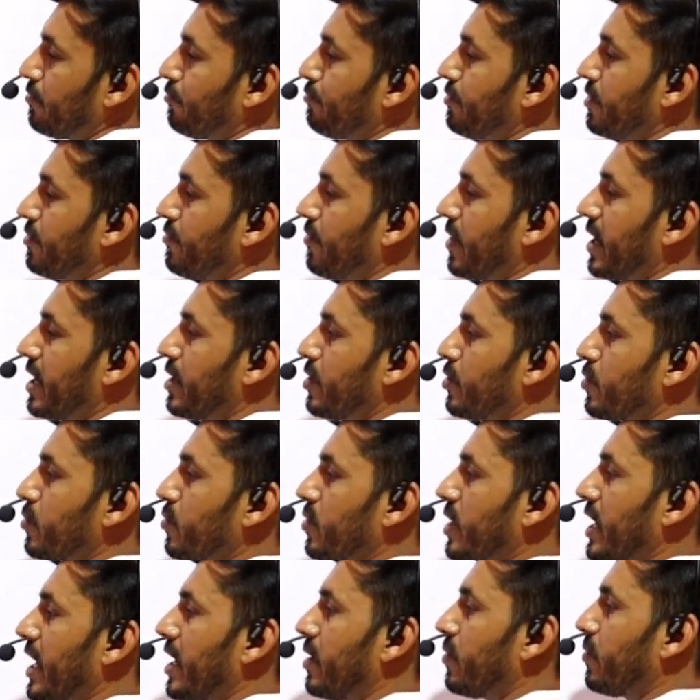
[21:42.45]
we want to
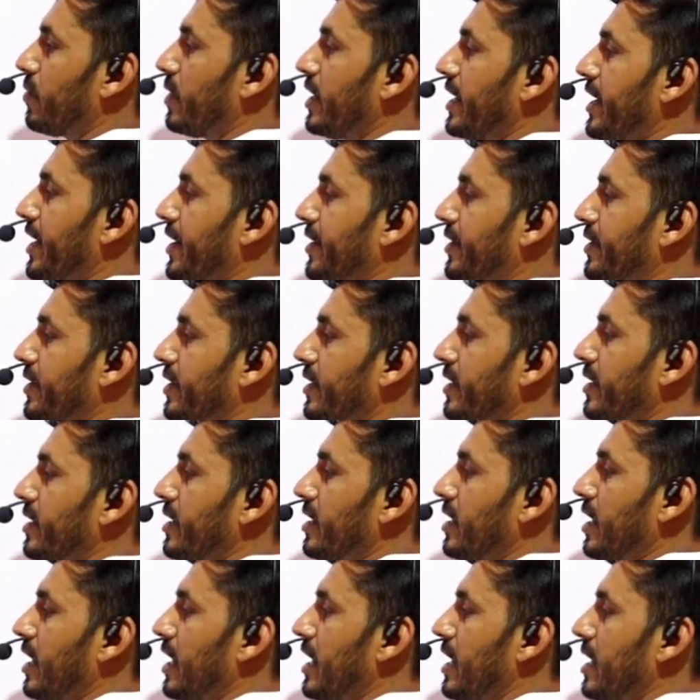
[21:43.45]
calculate
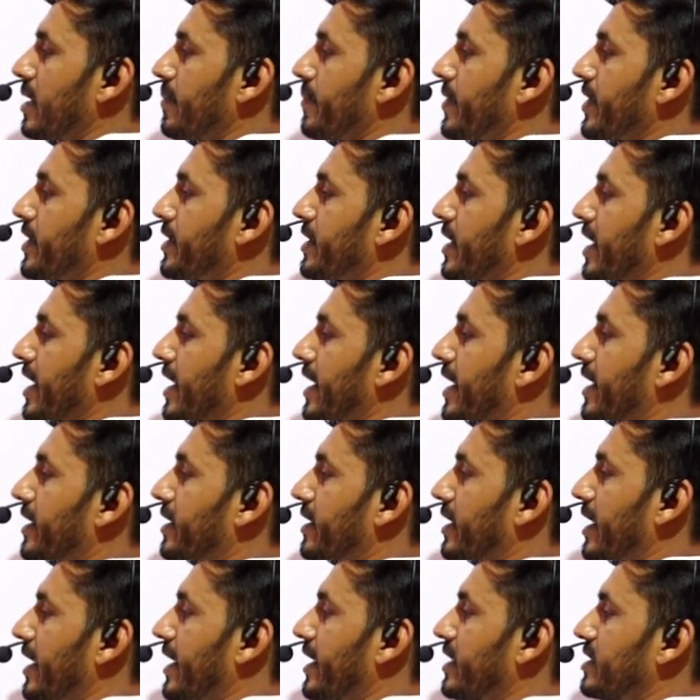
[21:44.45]
limit
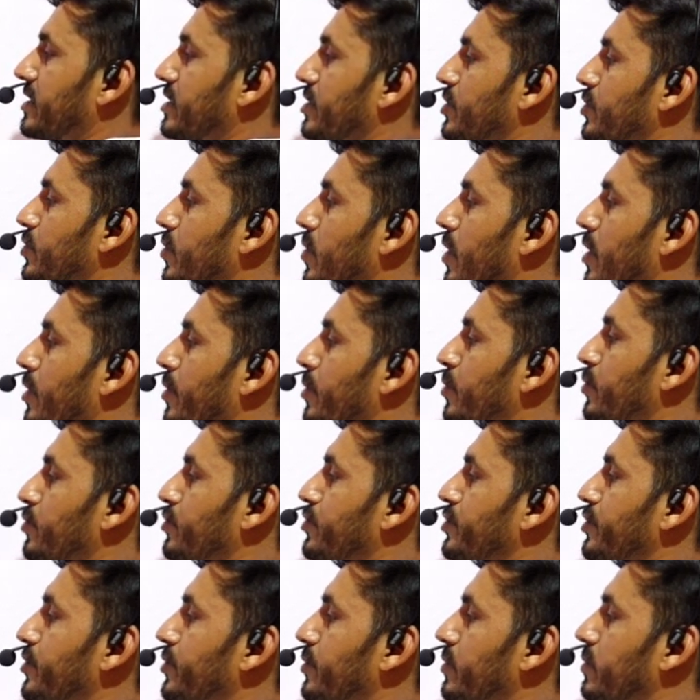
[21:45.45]
at x is equal to
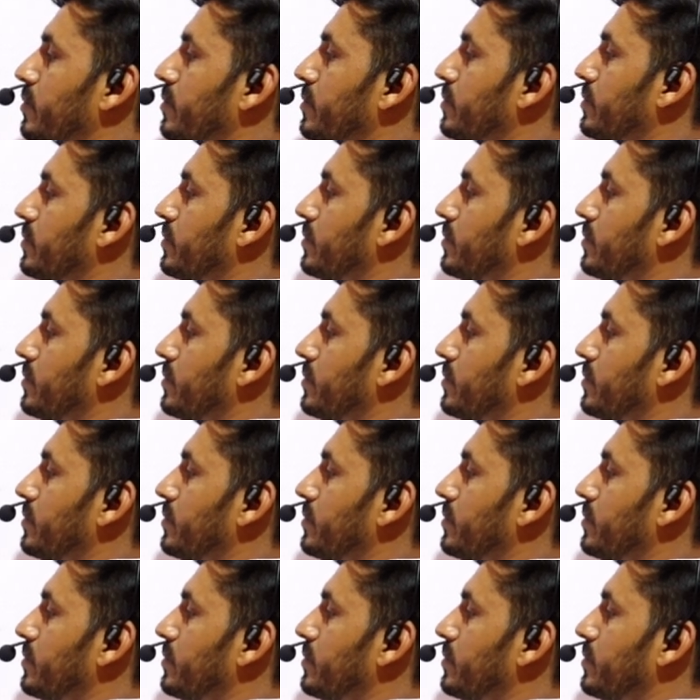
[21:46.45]
0.